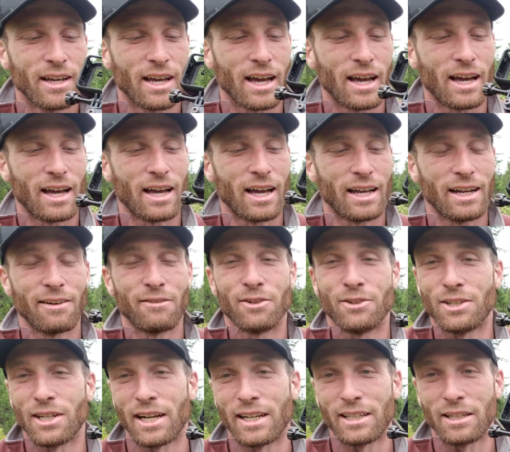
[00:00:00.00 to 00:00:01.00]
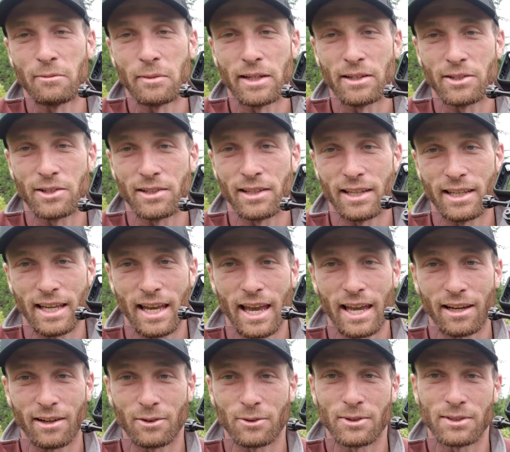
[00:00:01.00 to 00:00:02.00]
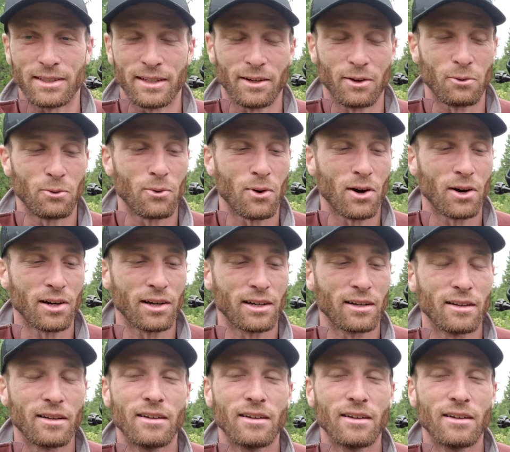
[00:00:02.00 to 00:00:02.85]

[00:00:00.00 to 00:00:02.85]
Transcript: uh, I never checked to make sure that the angle was going to work